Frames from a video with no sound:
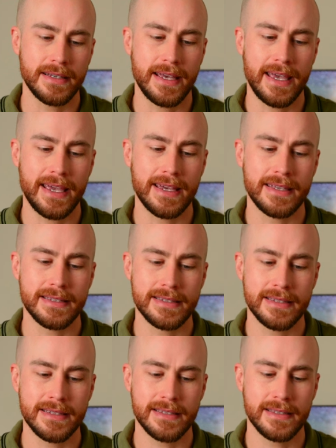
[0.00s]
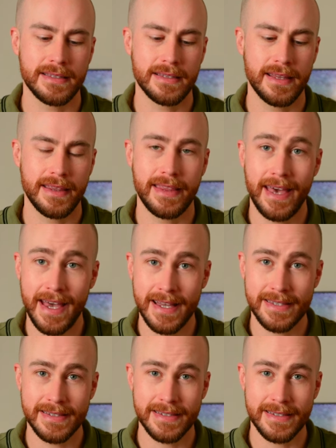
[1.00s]
And
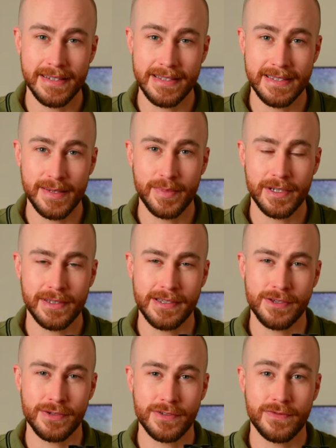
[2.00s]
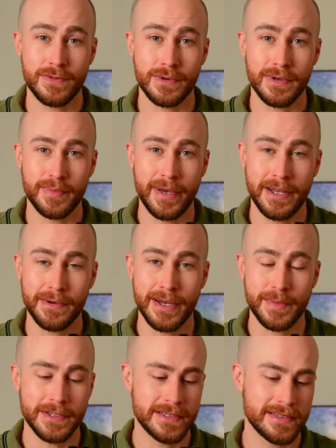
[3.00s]
that is typically used for
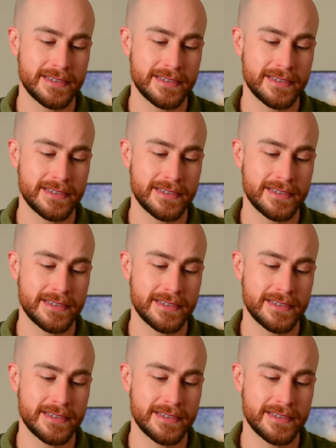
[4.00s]
panoramas.